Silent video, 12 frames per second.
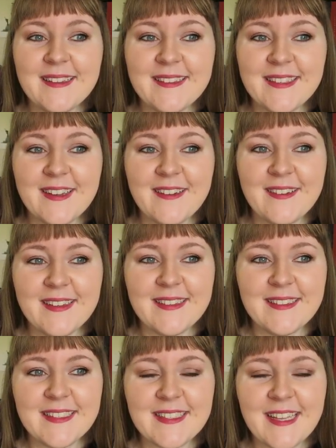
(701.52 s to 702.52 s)
So
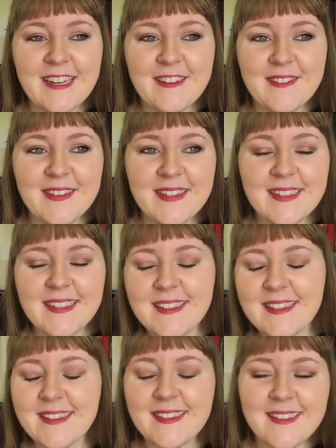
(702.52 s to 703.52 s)
it's just kind of,
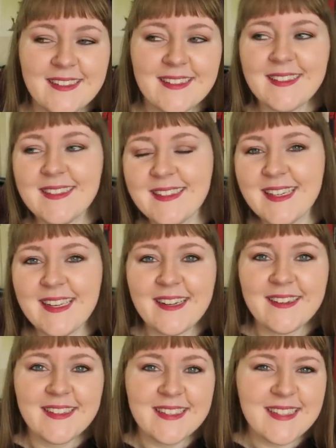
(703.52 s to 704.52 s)
you
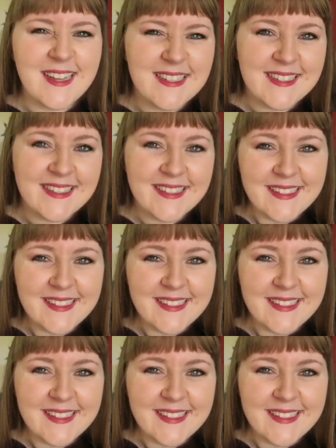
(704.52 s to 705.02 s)
know, it's nice.